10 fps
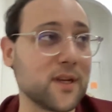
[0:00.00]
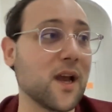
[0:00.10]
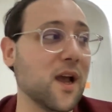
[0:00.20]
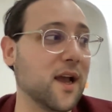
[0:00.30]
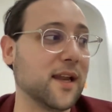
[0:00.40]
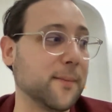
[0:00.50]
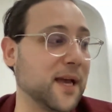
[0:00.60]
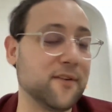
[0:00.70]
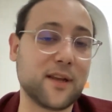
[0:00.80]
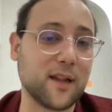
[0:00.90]
streak, and I'm
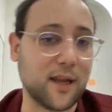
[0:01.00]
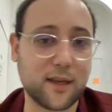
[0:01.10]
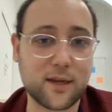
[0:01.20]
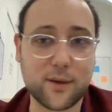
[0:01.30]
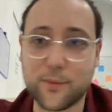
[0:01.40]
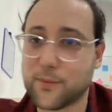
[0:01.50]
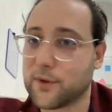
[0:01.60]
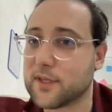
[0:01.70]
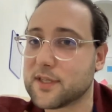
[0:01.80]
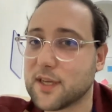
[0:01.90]
having like,
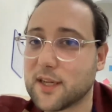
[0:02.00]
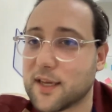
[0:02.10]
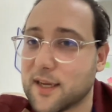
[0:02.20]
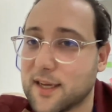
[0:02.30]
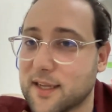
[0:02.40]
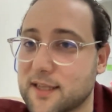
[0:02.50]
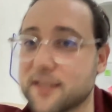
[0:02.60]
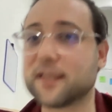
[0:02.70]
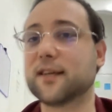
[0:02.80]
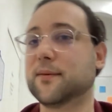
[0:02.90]

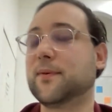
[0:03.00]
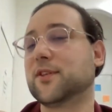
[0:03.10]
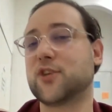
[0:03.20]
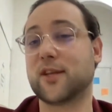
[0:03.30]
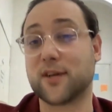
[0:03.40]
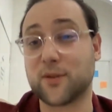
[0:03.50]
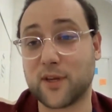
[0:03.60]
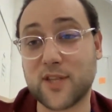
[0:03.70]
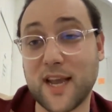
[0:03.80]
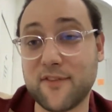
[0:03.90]
January
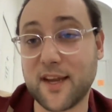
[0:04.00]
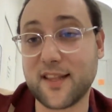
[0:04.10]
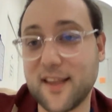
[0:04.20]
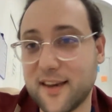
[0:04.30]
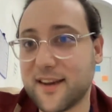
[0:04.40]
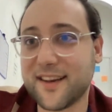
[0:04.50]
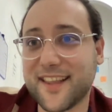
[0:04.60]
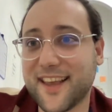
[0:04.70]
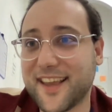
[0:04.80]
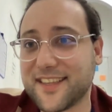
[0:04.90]
20th. So I have 19
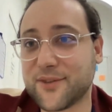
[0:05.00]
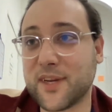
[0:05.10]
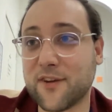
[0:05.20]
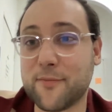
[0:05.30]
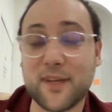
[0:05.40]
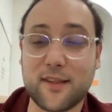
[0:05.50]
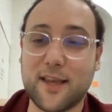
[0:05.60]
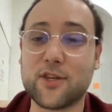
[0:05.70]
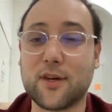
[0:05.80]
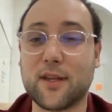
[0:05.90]
day streak of
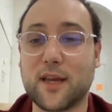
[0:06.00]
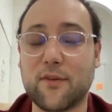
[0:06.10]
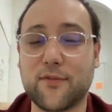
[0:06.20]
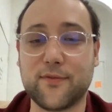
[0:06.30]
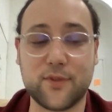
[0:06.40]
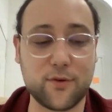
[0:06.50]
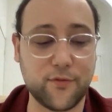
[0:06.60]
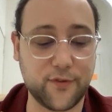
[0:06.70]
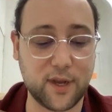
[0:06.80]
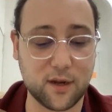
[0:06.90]
meditation, and I do
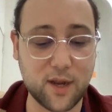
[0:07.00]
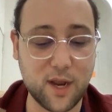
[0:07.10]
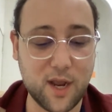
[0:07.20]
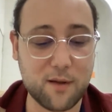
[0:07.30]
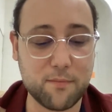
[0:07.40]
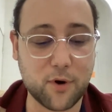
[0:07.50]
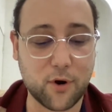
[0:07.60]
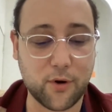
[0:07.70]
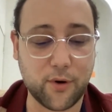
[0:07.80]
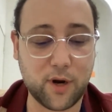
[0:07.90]
feel
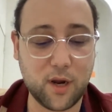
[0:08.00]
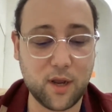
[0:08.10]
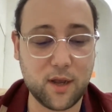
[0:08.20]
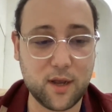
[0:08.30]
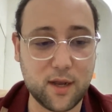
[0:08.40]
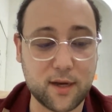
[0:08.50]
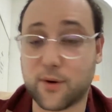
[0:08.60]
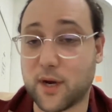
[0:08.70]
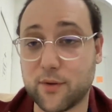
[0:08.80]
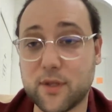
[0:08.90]
more
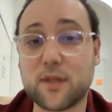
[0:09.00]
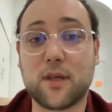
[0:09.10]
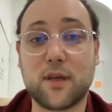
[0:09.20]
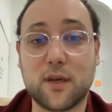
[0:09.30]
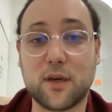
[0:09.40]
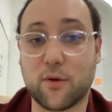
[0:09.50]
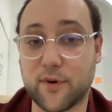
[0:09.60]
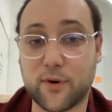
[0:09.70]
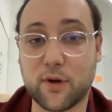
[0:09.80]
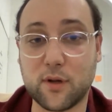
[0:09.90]
grounded
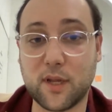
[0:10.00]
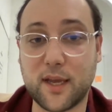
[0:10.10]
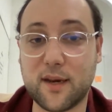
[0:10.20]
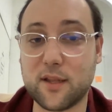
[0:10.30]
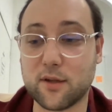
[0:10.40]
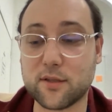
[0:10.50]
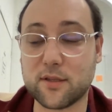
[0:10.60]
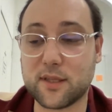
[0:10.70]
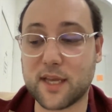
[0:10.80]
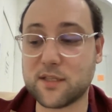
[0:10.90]
overall. And it
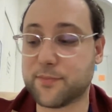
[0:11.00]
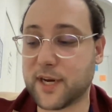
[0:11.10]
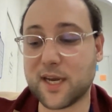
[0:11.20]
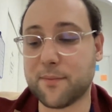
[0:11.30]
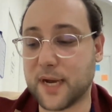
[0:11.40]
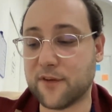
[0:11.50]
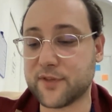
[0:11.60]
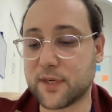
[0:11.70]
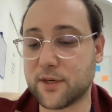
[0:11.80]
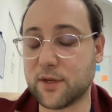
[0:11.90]
also does break up my
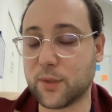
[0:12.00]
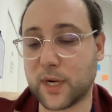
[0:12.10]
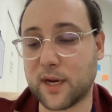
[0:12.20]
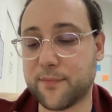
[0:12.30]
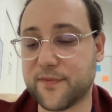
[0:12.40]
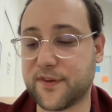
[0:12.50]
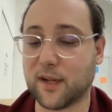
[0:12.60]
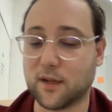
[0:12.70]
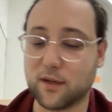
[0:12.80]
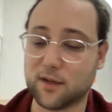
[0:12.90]
afternoon where I
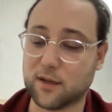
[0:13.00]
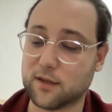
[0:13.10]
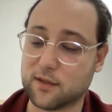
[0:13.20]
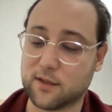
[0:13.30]
feel